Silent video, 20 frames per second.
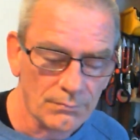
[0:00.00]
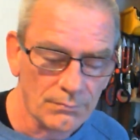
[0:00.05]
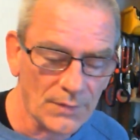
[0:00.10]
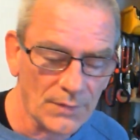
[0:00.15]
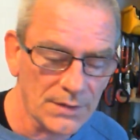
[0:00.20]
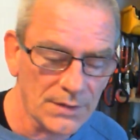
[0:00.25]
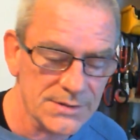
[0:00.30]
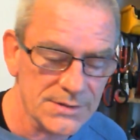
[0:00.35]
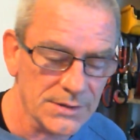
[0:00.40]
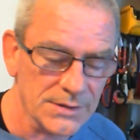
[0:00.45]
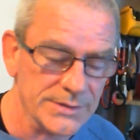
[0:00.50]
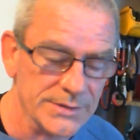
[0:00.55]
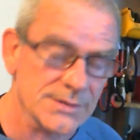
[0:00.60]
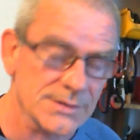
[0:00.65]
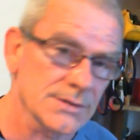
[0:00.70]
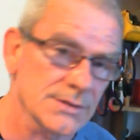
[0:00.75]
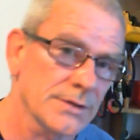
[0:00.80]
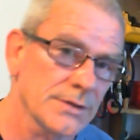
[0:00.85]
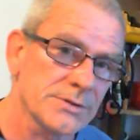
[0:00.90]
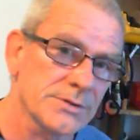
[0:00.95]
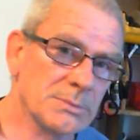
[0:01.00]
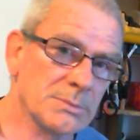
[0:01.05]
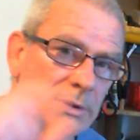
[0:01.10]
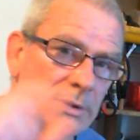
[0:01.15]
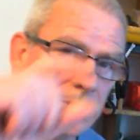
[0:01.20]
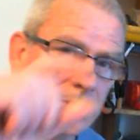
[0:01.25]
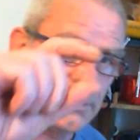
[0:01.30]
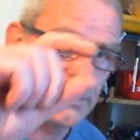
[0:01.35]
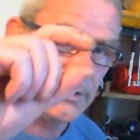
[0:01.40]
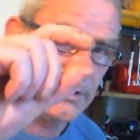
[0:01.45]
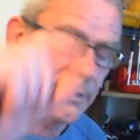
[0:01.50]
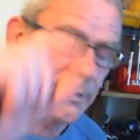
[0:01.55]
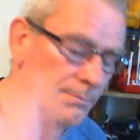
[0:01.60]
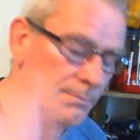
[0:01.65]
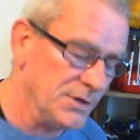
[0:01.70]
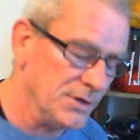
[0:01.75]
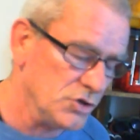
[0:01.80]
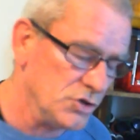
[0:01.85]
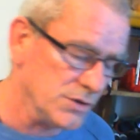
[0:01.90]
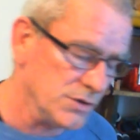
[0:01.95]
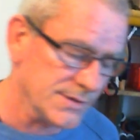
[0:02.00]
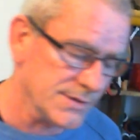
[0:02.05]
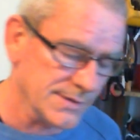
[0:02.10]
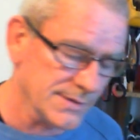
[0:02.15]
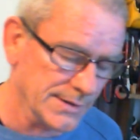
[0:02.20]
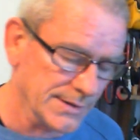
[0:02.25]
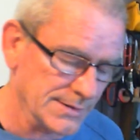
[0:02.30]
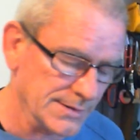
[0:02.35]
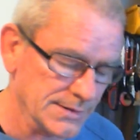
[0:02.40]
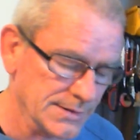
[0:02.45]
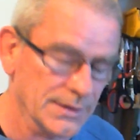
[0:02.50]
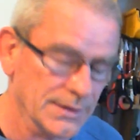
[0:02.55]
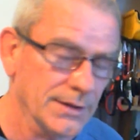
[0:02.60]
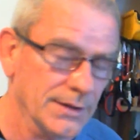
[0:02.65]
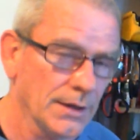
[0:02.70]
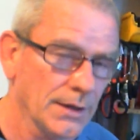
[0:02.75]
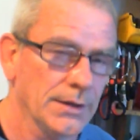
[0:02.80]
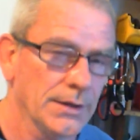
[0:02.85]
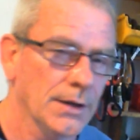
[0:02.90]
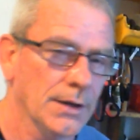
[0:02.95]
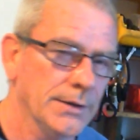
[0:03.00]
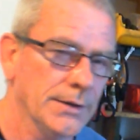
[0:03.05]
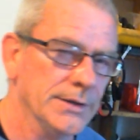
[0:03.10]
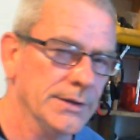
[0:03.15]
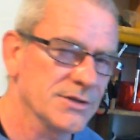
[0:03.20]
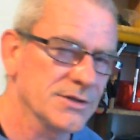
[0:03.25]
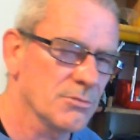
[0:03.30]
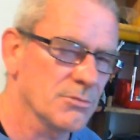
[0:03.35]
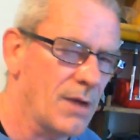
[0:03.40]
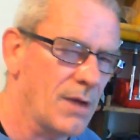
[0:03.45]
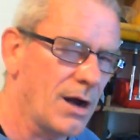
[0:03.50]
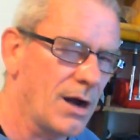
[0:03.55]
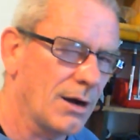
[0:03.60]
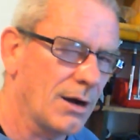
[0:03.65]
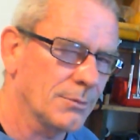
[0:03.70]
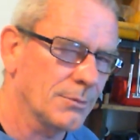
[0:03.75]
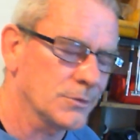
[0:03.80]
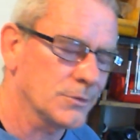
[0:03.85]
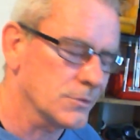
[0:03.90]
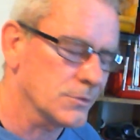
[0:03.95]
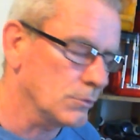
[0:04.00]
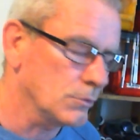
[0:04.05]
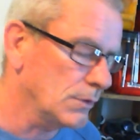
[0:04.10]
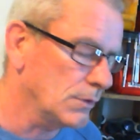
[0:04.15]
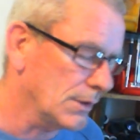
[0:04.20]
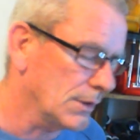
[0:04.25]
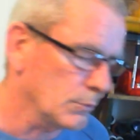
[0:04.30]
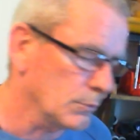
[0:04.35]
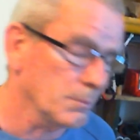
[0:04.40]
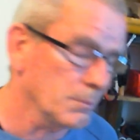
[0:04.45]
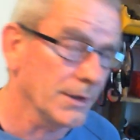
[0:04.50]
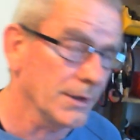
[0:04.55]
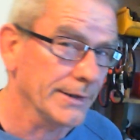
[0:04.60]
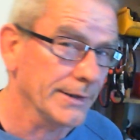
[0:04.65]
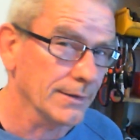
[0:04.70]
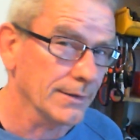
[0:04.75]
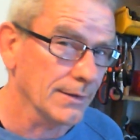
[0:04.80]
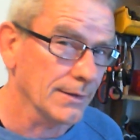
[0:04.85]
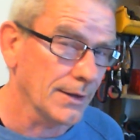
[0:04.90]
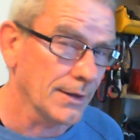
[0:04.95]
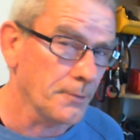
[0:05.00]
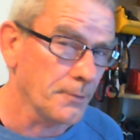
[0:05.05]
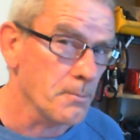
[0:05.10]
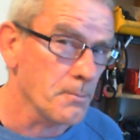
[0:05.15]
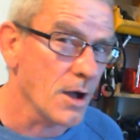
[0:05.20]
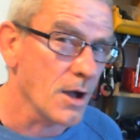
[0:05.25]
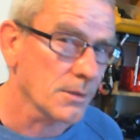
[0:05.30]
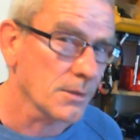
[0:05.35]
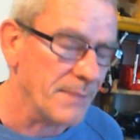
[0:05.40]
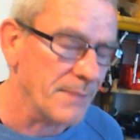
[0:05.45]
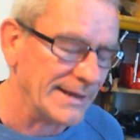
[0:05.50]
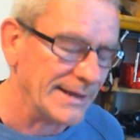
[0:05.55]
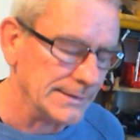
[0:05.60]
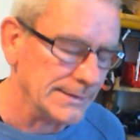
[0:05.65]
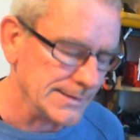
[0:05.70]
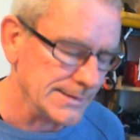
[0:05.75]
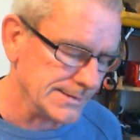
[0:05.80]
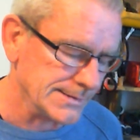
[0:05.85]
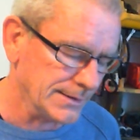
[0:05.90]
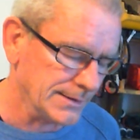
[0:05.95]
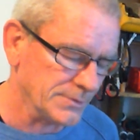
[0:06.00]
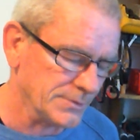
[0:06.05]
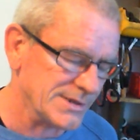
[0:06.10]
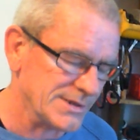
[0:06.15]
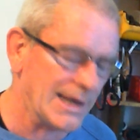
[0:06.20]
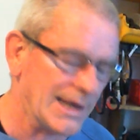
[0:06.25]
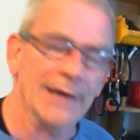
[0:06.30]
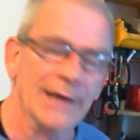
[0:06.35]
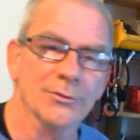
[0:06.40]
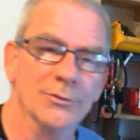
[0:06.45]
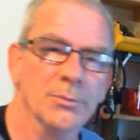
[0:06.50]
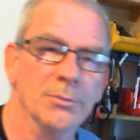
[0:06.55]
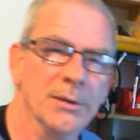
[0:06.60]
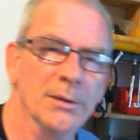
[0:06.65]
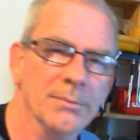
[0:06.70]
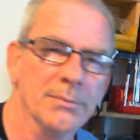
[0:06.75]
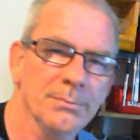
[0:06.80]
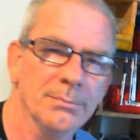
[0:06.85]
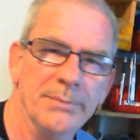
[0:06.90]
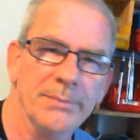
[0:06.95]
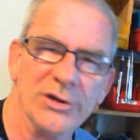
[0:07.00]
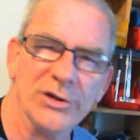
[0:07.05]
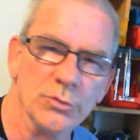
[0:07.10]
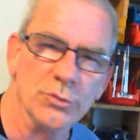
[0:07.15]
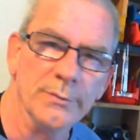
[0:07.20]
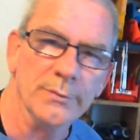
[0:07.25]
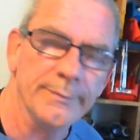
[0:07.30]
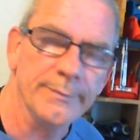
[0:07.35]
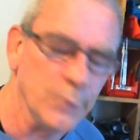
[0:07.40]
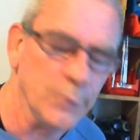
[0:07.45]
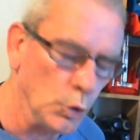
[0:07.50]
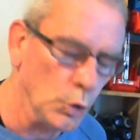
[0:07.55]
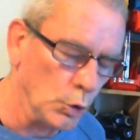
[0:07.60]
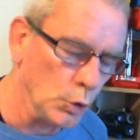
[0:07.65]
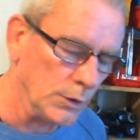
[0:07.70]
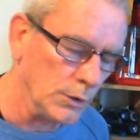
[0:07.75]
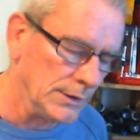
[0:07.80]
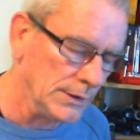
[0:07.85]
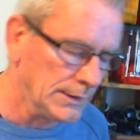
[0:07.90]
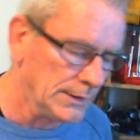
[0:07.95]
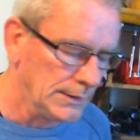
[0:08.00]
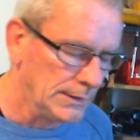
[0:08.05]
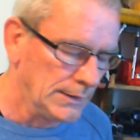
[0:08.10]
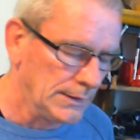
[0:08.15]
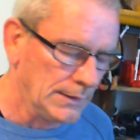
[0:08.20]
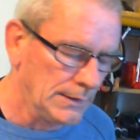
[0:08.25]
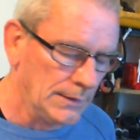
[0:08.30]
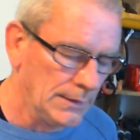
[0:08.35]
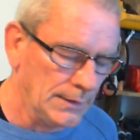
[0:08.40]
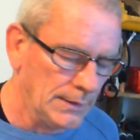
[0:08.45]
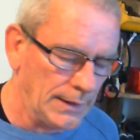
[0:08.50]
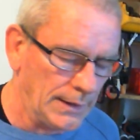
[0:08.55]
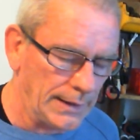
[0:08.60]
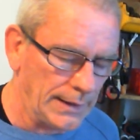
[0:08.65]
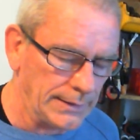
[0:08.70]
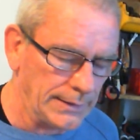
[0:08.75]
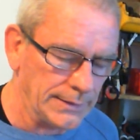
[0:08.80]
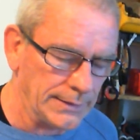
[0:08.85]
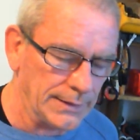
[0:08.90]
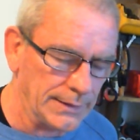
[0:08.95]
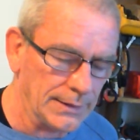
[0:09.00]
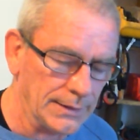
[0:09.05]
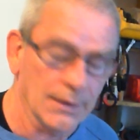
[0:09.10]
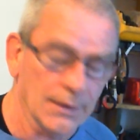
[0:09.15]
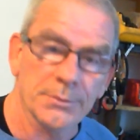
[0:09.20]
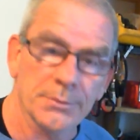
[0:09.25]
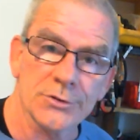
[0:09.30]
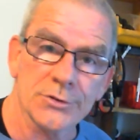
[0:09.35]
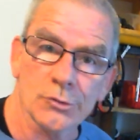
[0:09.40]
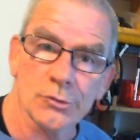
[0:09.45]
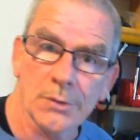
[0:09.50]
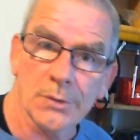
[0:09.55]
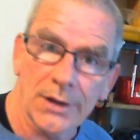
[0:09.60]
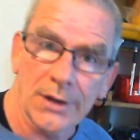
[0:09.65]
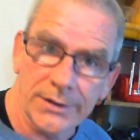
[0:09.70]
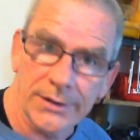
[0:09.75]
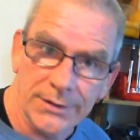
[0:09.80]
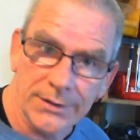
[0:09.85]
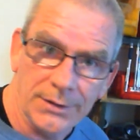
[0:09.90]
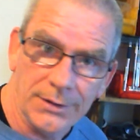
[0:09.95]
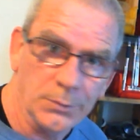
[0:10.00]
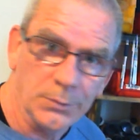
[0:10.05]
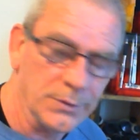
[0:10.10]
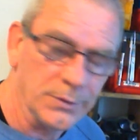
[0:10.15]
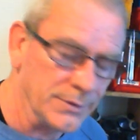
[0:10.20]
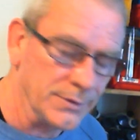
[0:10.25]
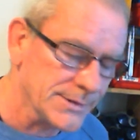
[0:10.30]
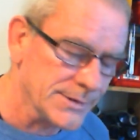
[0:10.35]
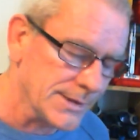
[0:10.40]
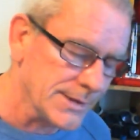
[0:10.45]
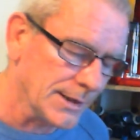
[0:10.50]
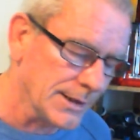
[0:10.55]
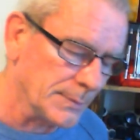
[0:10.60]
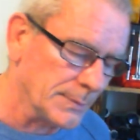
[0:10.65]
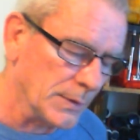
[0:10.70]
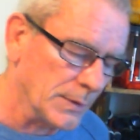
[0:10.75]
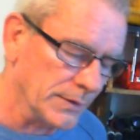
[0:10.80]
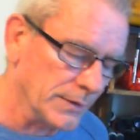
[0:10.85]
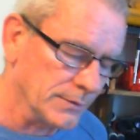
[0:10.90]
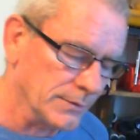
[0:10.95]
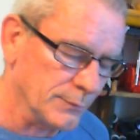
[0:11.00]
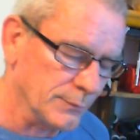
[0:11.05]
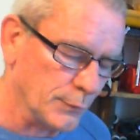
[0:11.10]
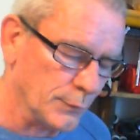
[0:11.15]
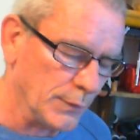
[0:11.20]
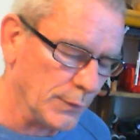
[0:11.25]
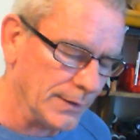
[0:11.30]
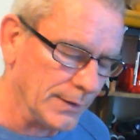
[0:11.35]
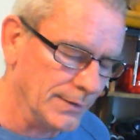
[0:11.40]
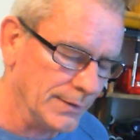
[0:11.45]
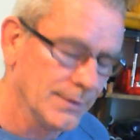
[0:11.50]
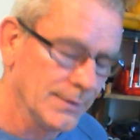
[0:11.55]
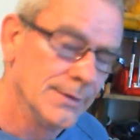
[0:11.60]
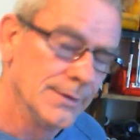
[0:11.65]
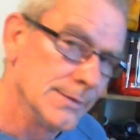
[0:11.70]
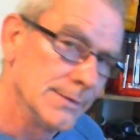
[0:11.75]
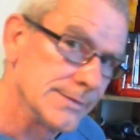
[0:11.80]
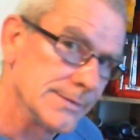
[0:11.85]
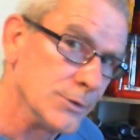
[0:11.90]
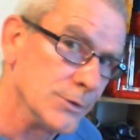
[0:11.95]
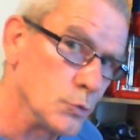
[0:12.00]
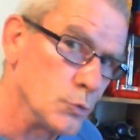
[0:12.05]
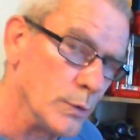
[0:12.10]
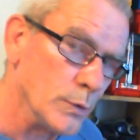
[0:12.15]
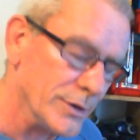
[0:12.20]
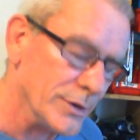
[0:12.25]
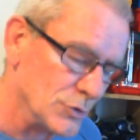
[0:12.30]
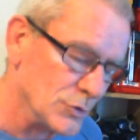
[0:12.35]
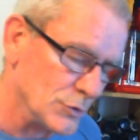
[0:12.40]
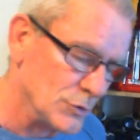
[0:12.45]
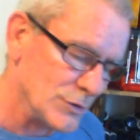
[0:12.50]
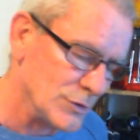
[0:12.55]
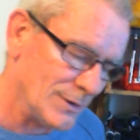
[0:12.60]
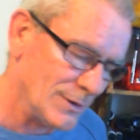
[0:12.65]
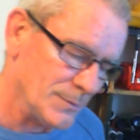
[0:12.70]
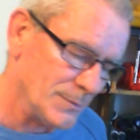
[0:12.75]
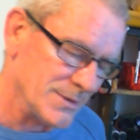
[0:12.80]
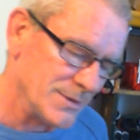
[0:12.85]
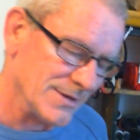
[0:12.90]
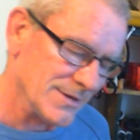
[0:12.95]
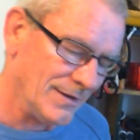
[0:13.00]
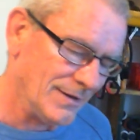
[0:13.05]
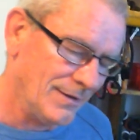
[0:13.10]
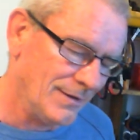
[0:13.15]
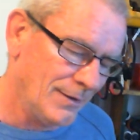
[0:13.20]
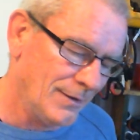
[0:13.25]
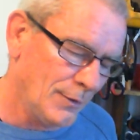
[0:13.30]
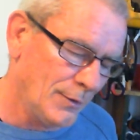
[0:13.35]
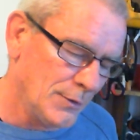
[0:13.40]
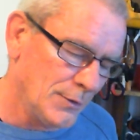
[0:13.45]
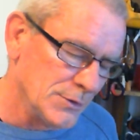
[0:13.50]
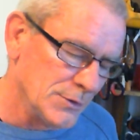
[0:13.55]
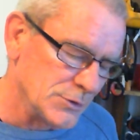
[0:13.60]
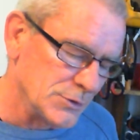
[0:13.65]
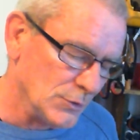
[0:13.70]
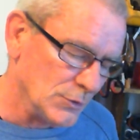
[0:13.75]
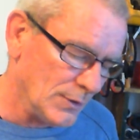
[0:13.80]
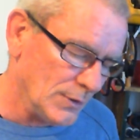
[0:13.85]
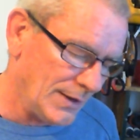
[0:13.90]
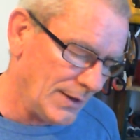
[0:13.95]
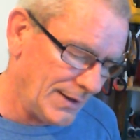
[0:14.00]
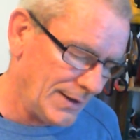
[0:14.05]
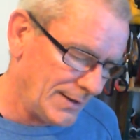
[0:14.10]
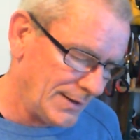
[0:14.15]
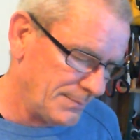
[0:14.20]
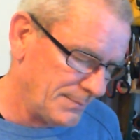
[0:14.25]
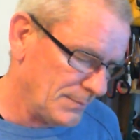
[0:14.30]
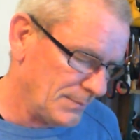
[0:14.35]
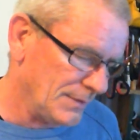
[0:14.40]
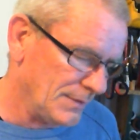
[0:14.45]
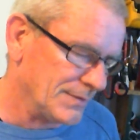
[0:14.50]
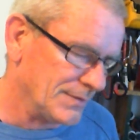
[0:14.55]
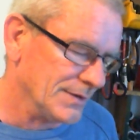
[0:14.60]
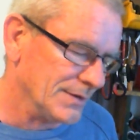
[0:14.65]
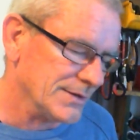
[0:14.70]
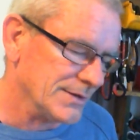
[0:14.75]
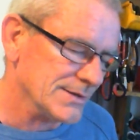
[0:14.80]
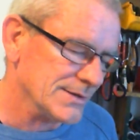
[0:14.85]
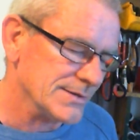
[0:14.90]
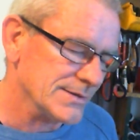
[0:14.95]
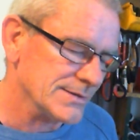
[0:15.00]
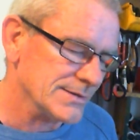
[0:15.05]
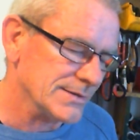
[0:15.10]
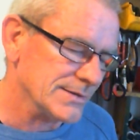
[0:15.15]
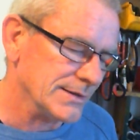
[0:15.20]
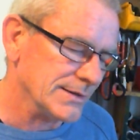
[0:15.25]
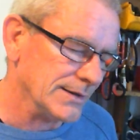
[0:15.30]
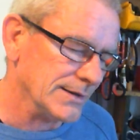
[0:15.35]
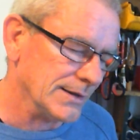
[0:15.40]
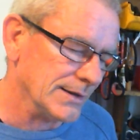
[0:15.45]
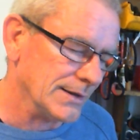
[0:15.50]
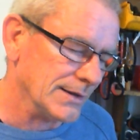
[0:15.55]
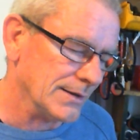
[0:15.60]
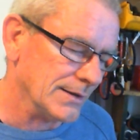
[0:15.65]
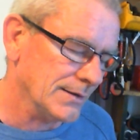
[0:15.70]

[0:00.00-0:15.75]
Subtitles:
size, because I used to play with the little midgets and things, and I needed some armour to go along with my little mock battles that I used to have on my bedroom floor. And I presume a lot of you were in the same kind of situation, shall we say. So I've got this. It's the